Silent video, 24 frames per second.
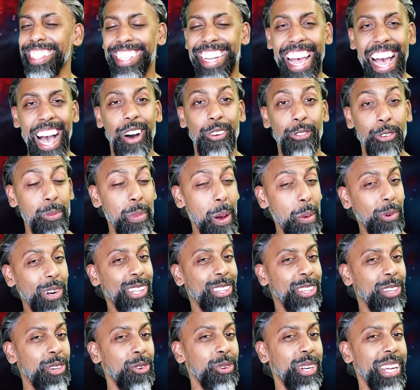Now, remember to
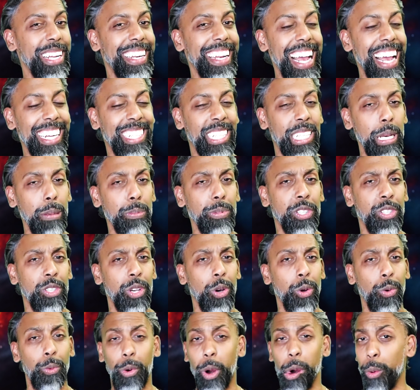tune in next
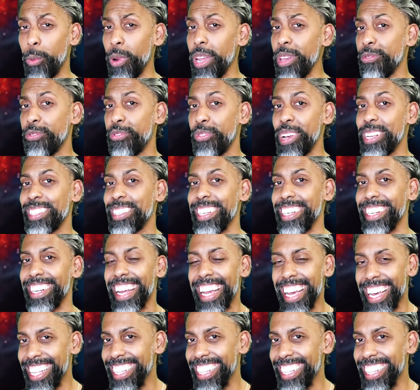episode where we visit